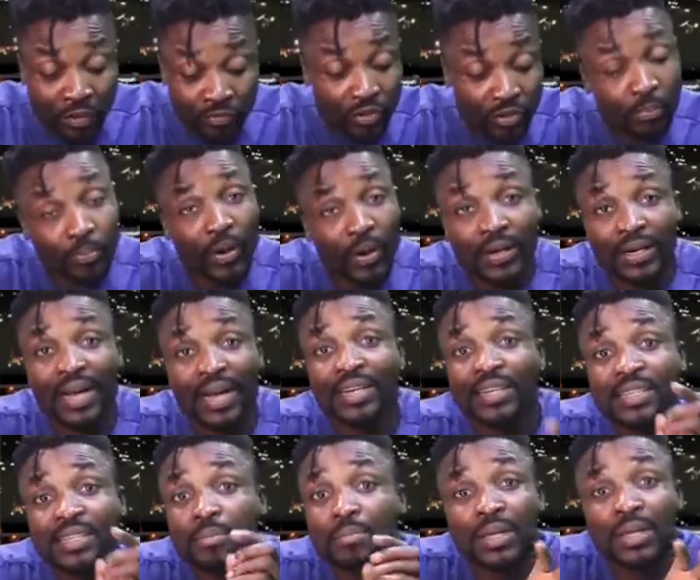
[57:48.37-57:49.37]
navy boy now
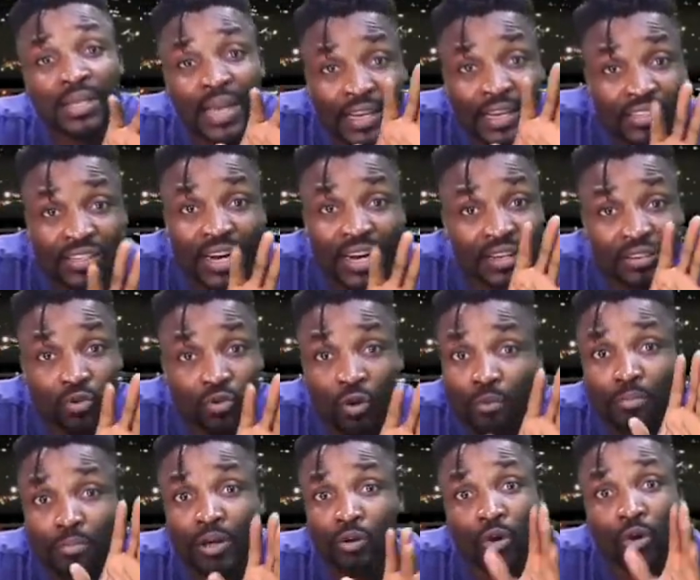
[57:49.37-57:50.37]
they say me Nigerians
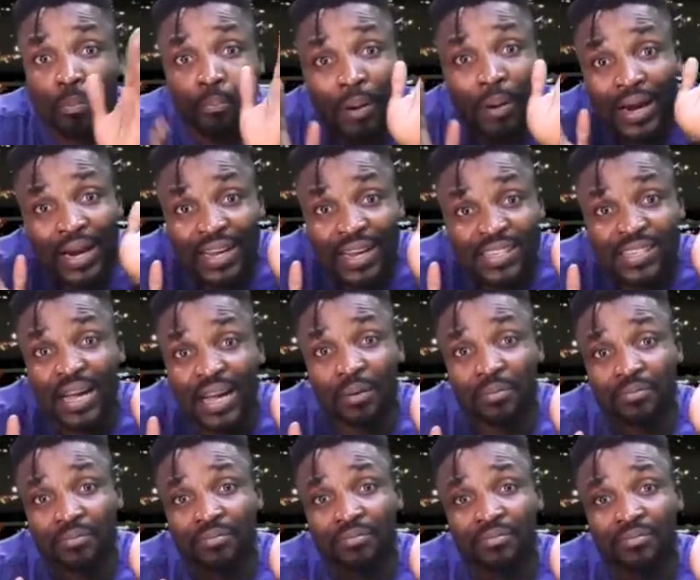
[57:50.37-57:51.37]
gonna make up
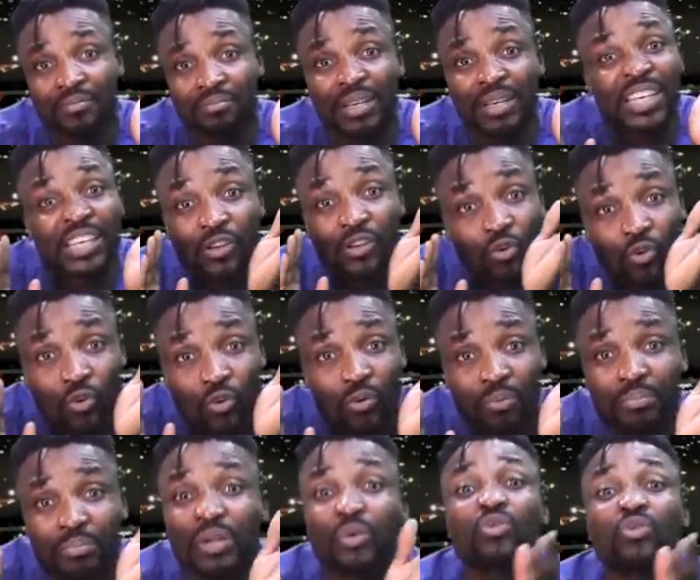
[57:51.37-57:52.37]
balancer, make it go,
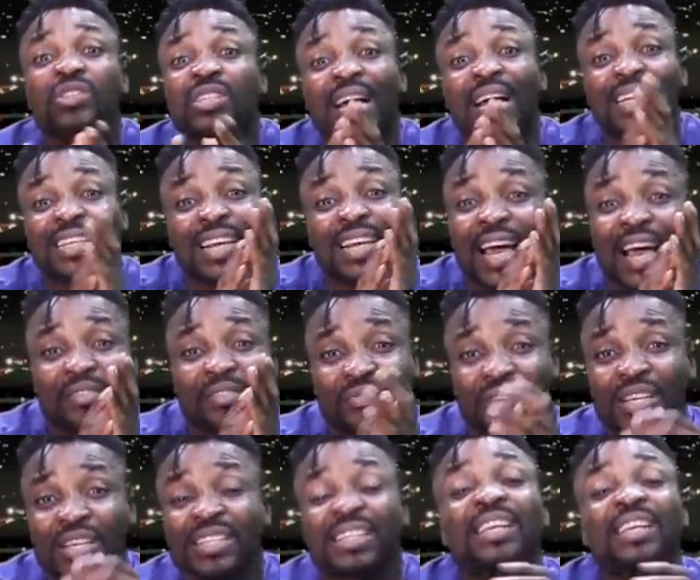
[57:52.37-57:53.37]
make go start life.
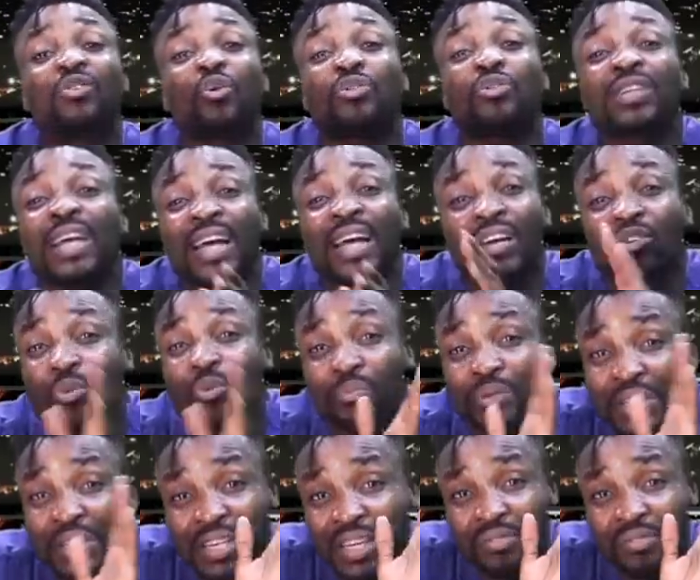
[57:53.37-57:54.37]
See, he don't tire to
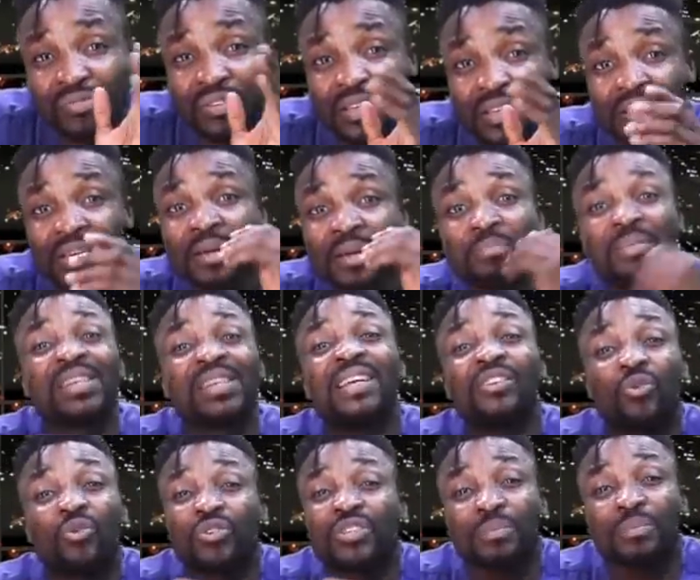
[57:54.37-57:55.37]
be navy, make
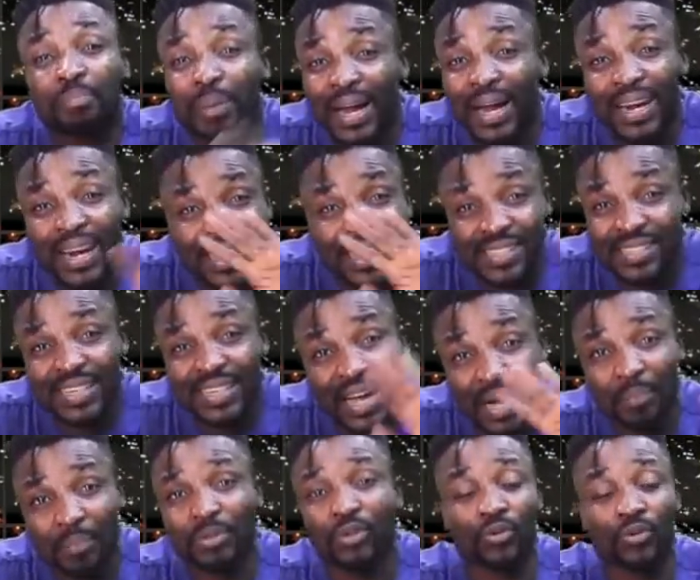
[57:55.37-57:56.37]
they just balance
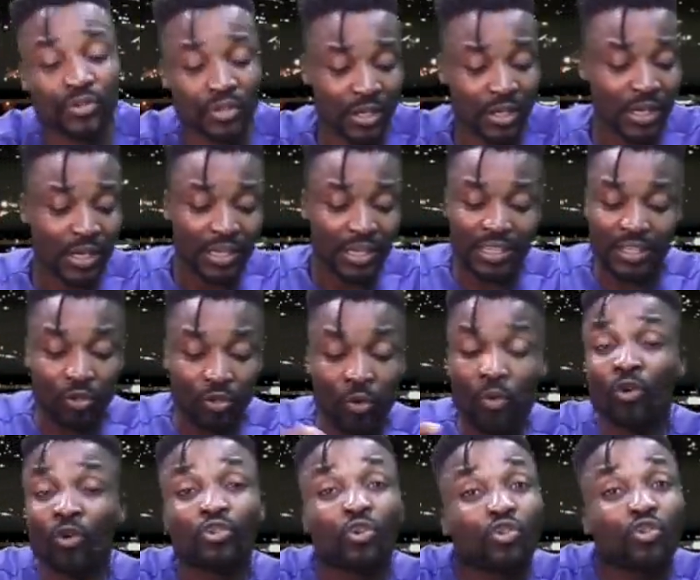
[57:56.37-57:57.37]
him because he
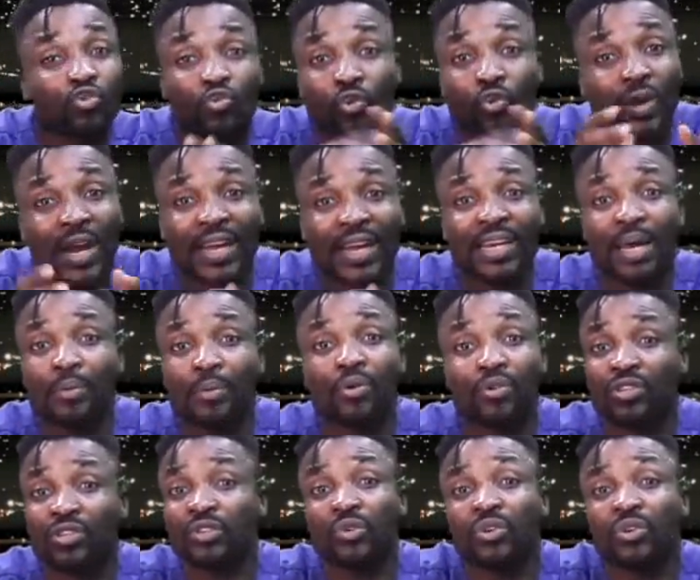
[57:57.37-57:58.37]
no one just go like that
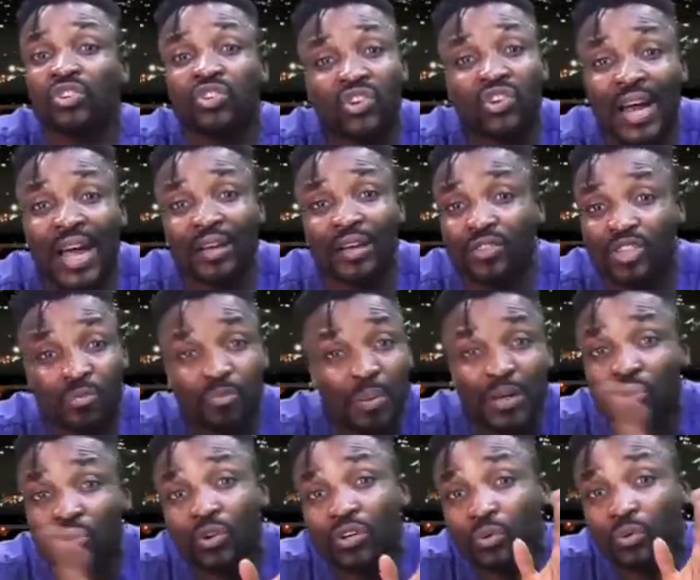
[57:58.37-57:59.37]
because he don't try
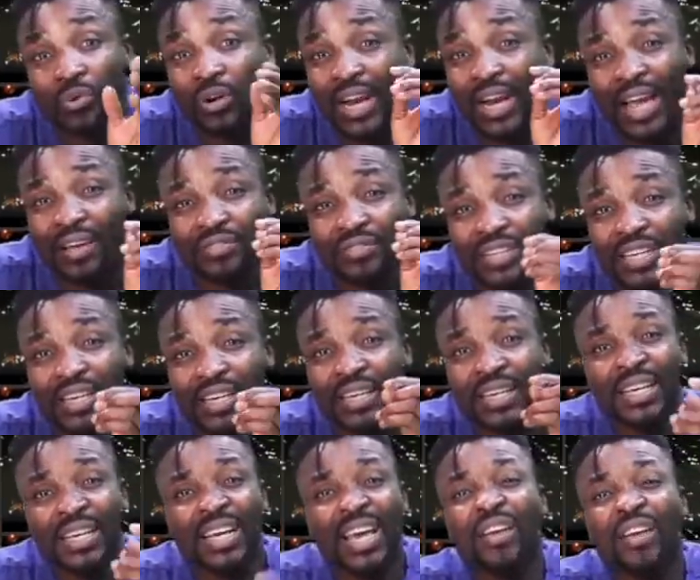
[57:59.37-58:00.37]
spend all your whole life there.
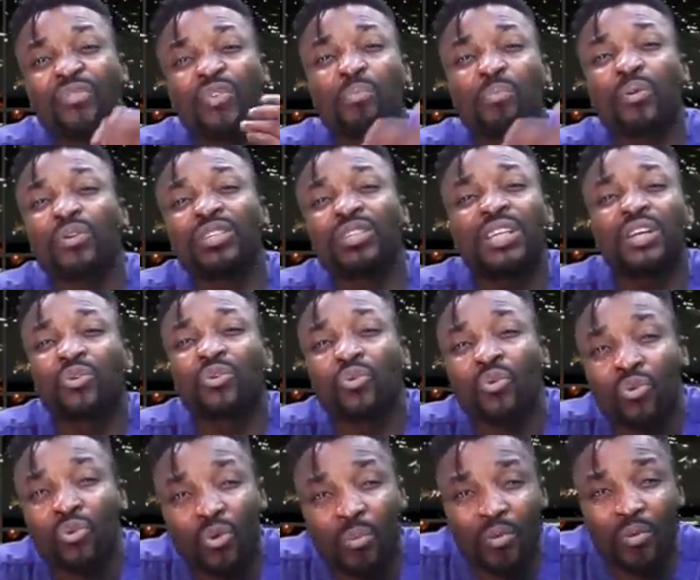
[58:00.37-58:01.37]
Everybody they
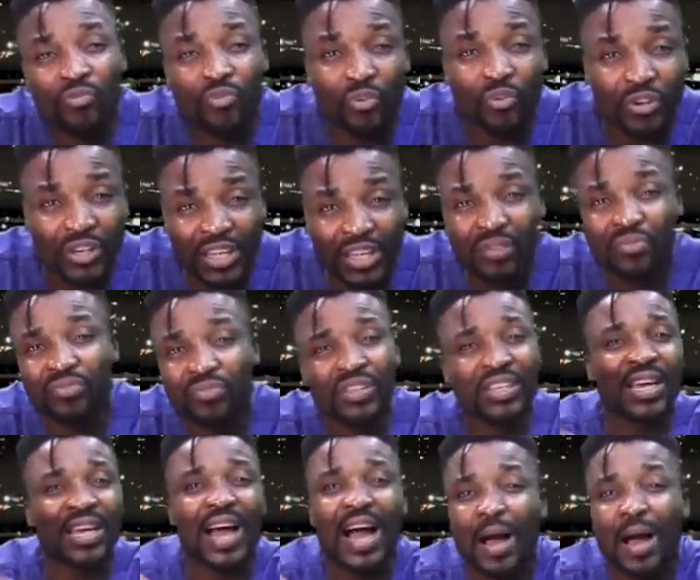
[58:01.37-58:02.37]
run come up for
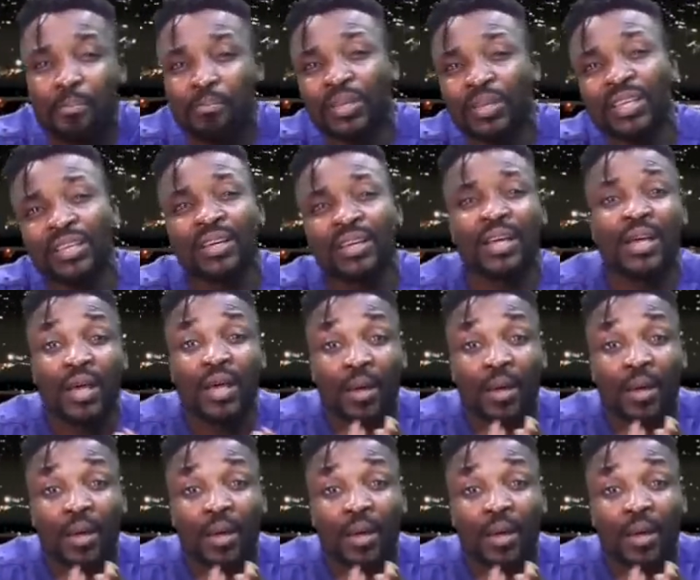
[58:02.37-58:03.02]
navy army